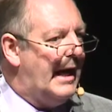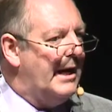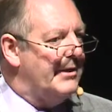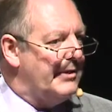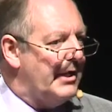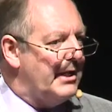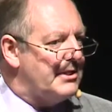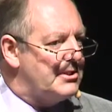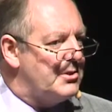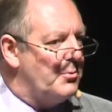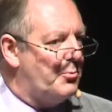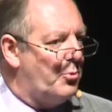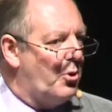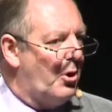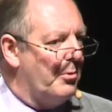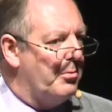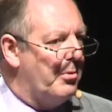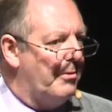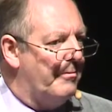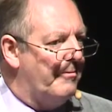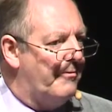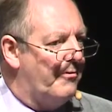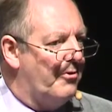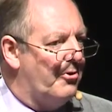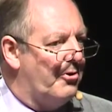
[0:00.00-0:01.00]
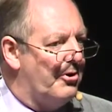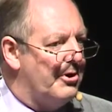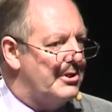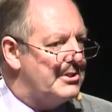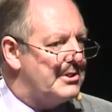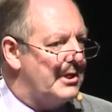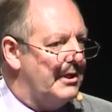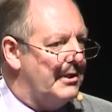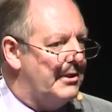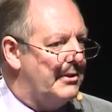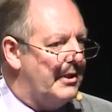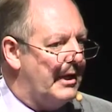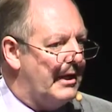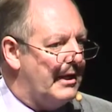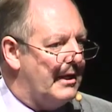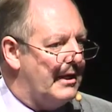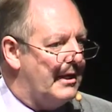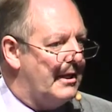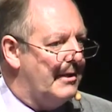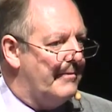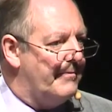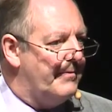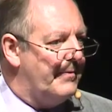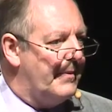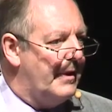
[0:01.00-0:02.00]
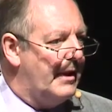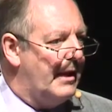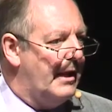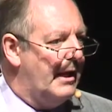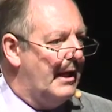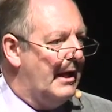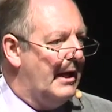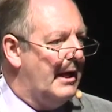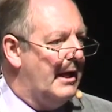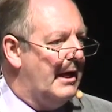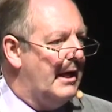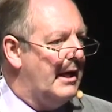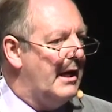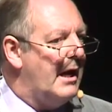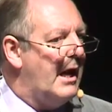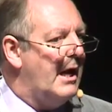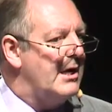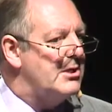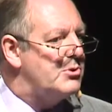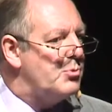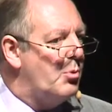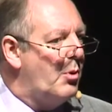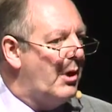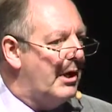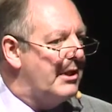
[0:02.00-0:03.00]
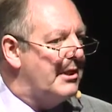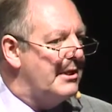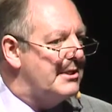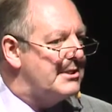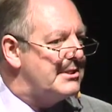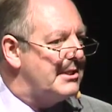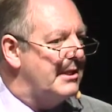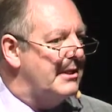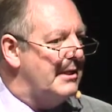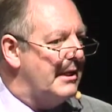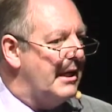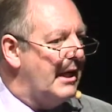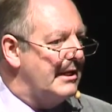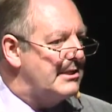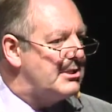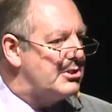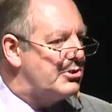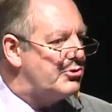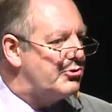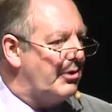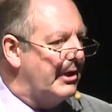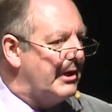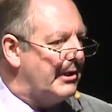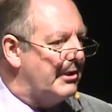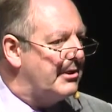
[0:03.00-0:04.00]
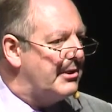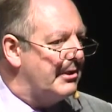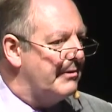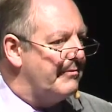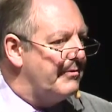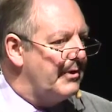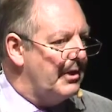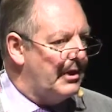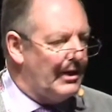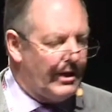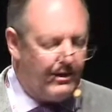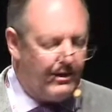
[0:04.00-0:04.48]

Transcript: And that's a problem for us, I think, uh, as well as a, a strength of the